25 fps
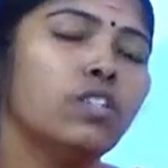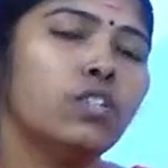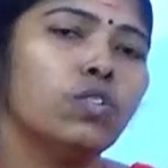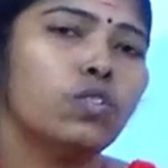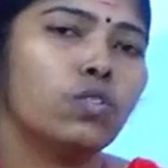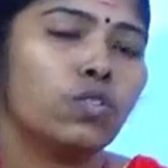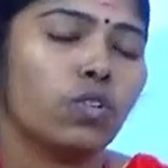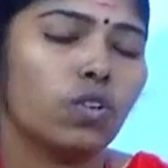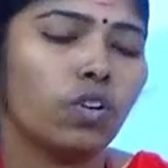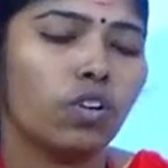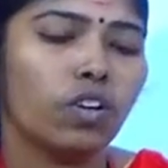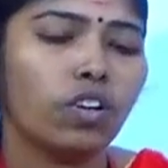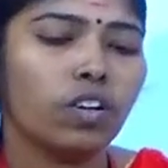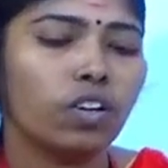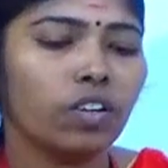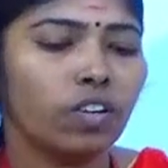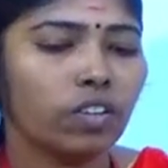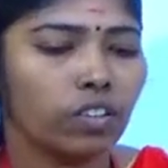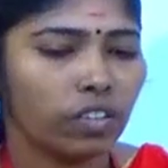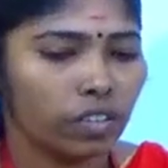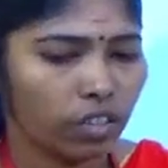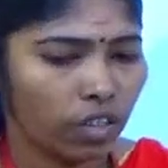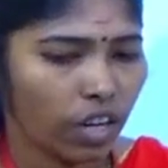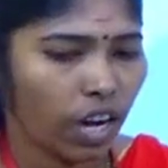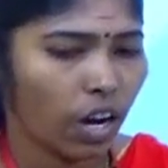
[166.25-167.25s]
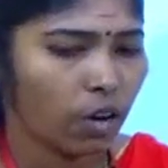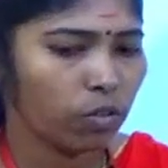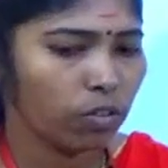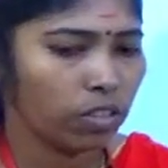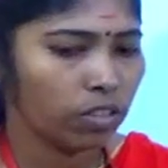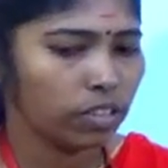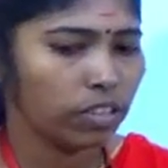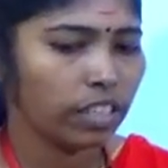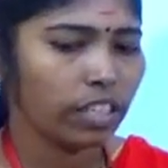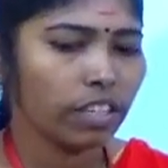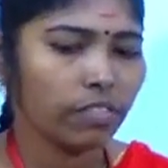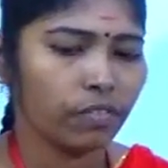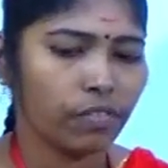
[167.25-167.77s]
So you have
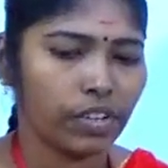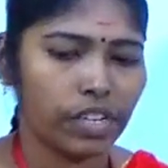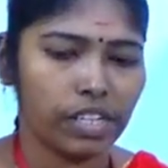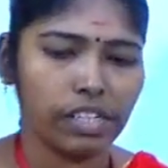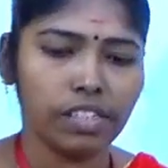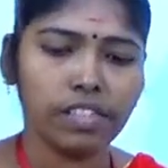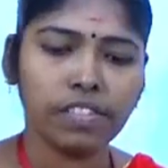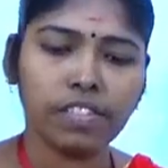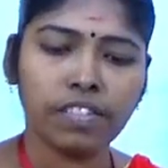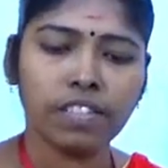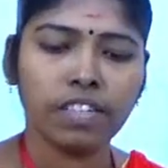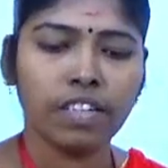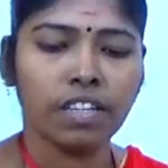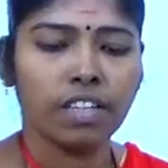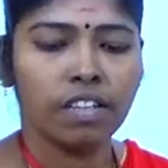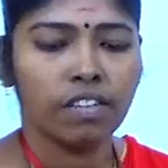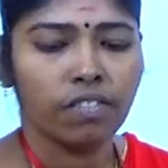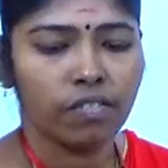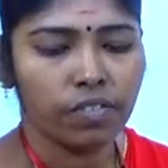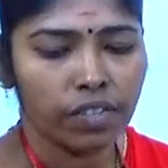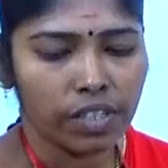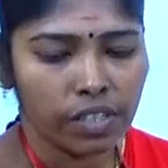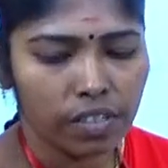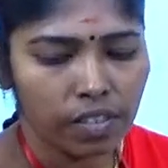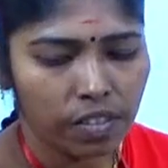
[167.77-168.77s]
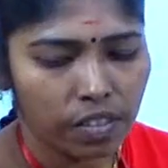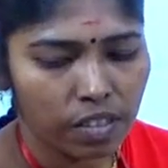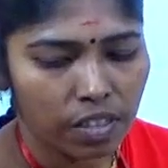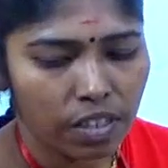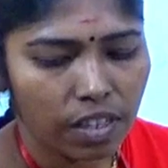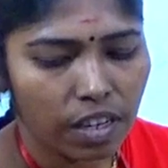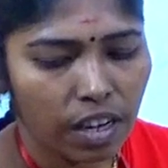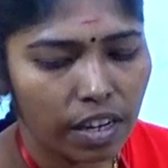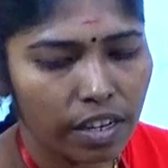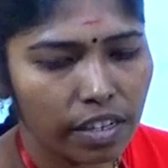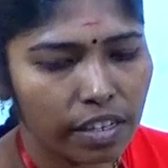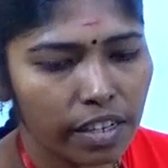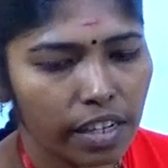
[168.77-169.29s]
to think friends, first
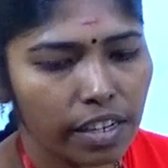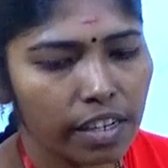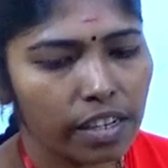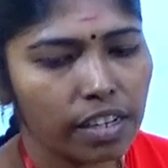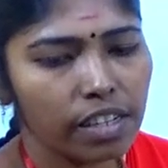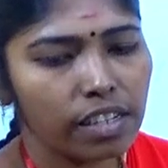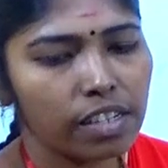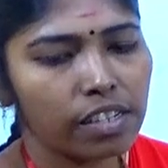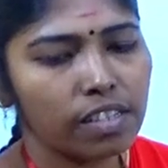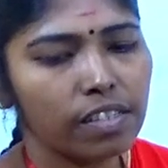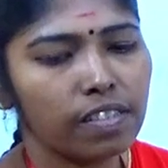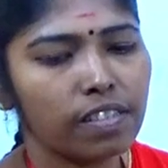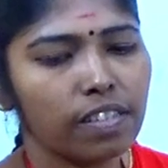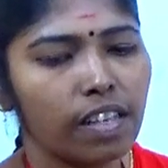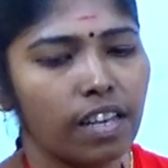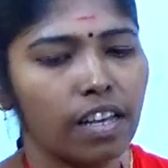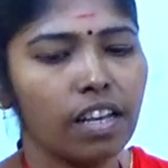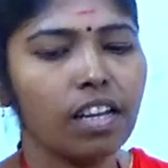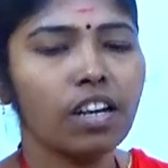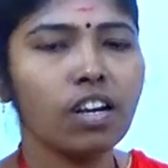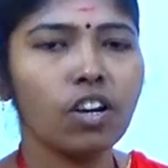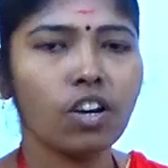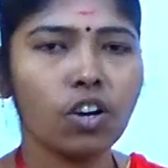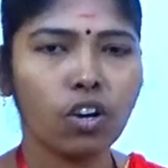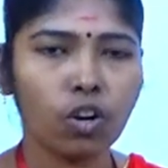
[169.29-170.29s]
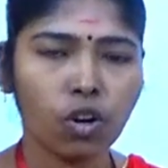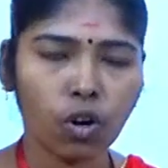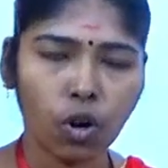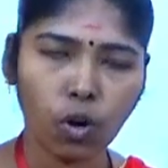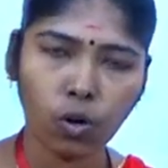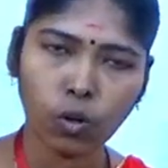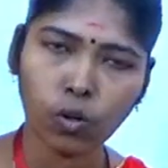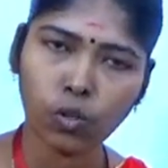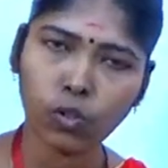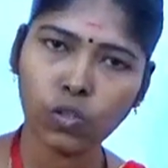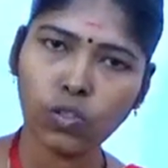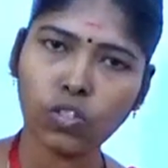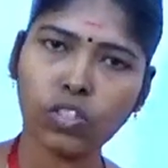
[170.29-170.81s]
container is a
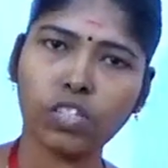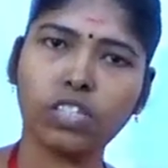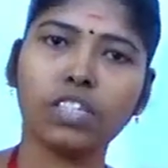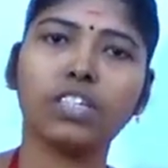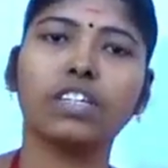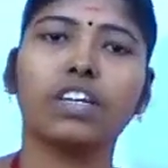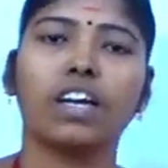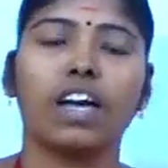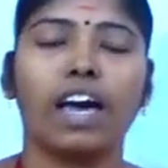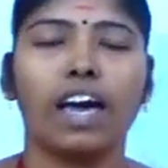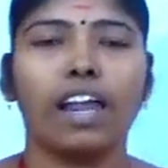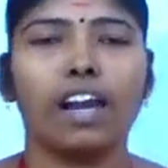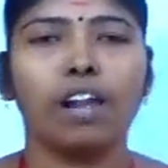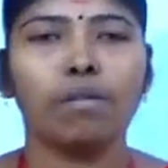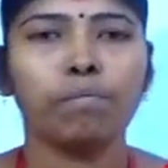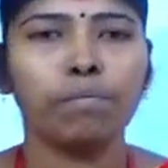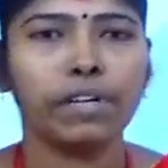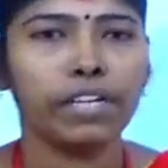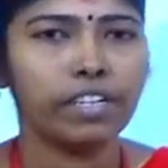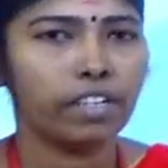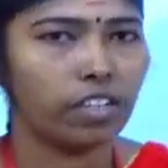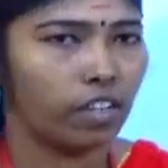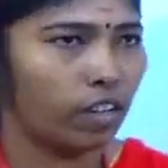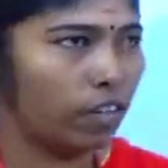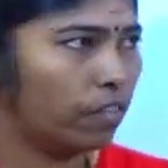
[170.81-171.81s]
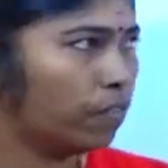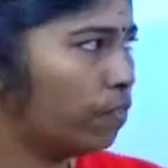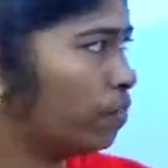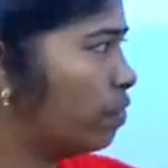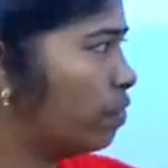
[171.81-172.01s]
closed element of